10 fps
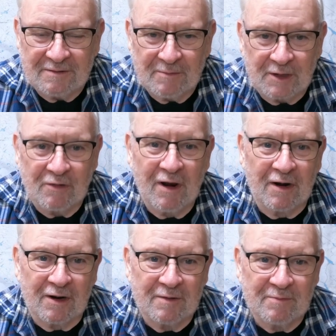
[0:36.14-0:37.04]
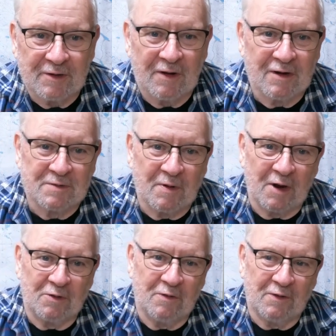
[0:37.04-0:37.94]
my trailer. My trailer's
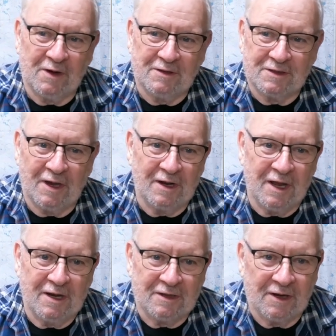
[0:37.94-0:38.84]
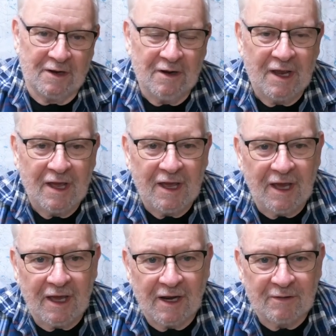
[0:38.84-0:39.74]
parked over on the side landing there,
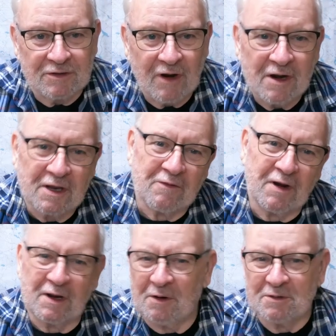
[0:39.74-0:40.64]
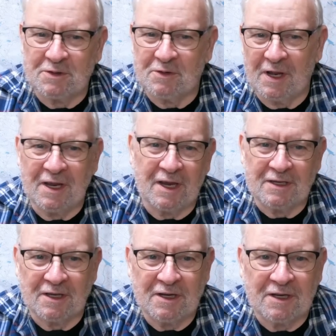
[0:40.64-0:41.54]
and I was trying to get right close to it in
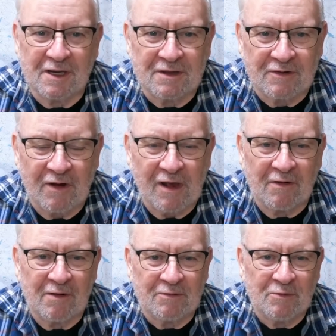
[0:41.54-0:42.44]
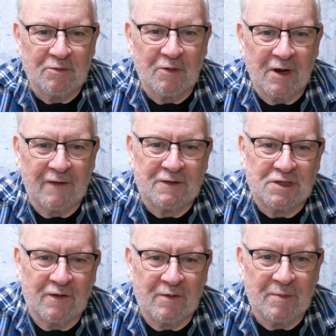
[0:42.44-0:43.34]
case I need to get the trailer out. Wouldn't want to have to
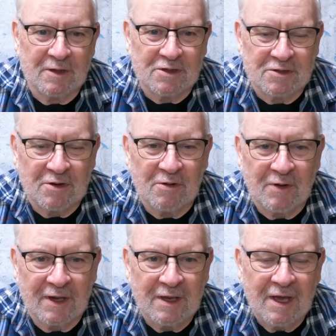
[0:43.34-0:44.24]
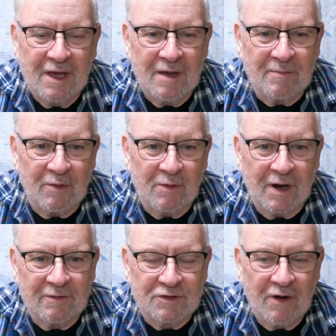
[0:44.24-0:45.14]
shovel a bunch of snow away. But when
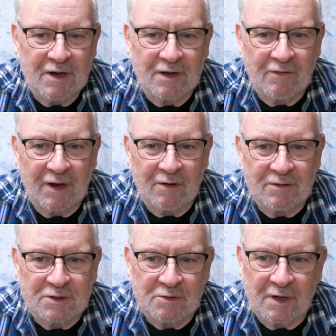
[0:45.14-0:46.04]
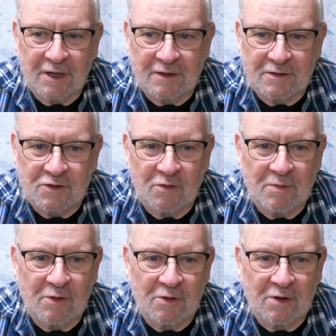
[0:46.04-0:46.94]
I was trying to get right close to it, I got the
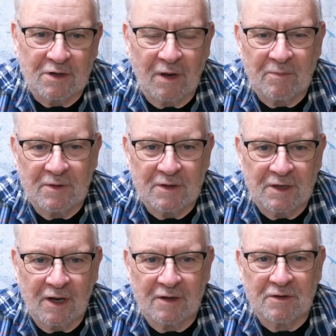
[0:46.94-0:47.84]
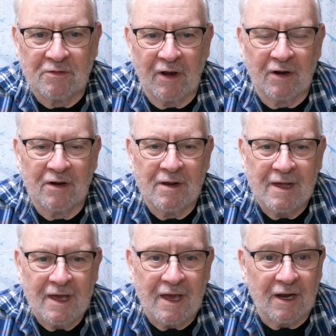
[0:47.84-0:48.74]
snowblower hooked up in the tongue of the trailer,
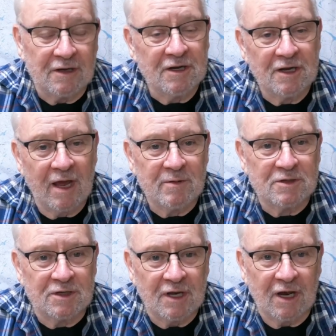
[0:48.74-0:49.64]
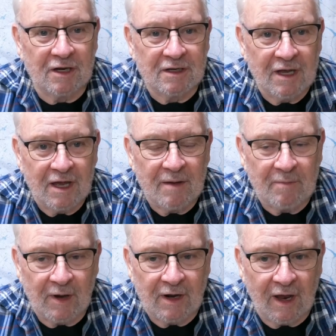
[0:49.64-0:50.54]
and I didn't damage the tongue,
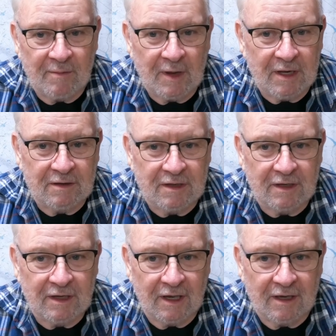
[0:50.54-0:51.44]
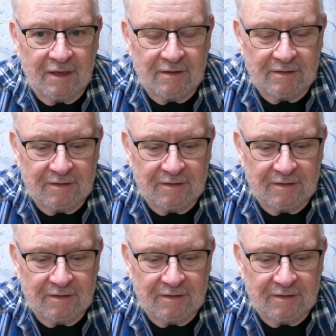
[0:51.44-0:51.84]
but I made the